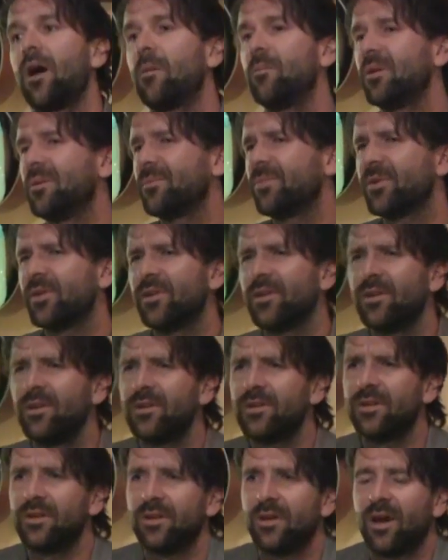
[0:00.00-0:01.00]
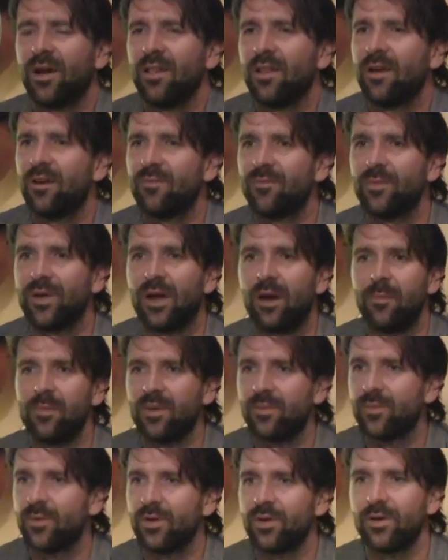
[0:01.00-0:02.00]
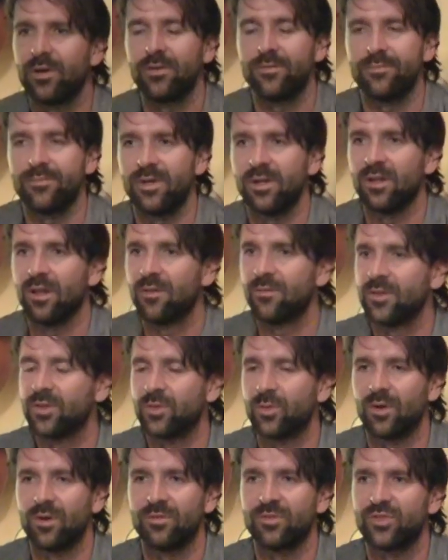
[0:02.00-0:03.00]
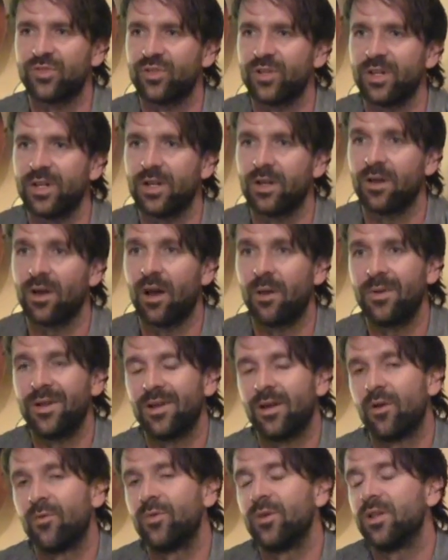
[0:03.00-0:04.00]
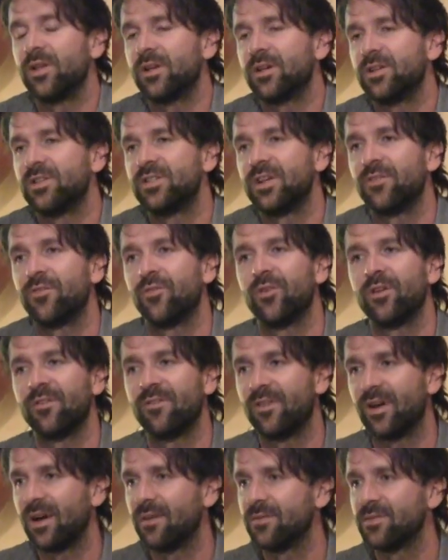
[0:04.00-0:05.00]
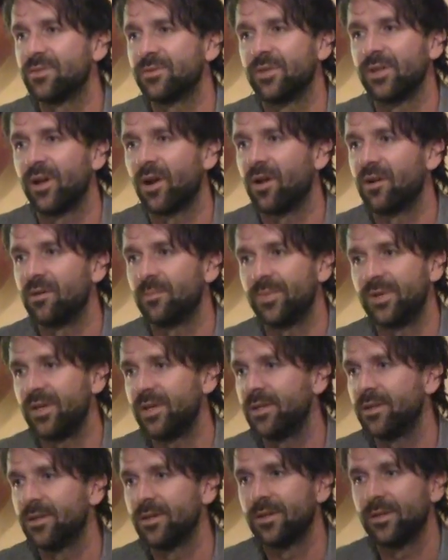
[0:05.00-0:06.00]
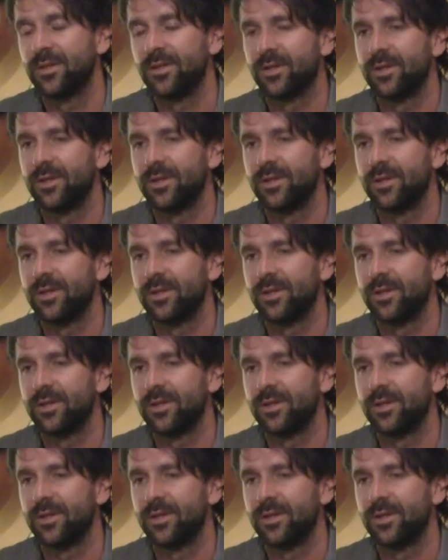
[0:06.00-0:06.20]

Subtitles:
Hummingbird, I love my Hummingbird, I love the 12-string. I mean, a really good J45 is really hard to beat.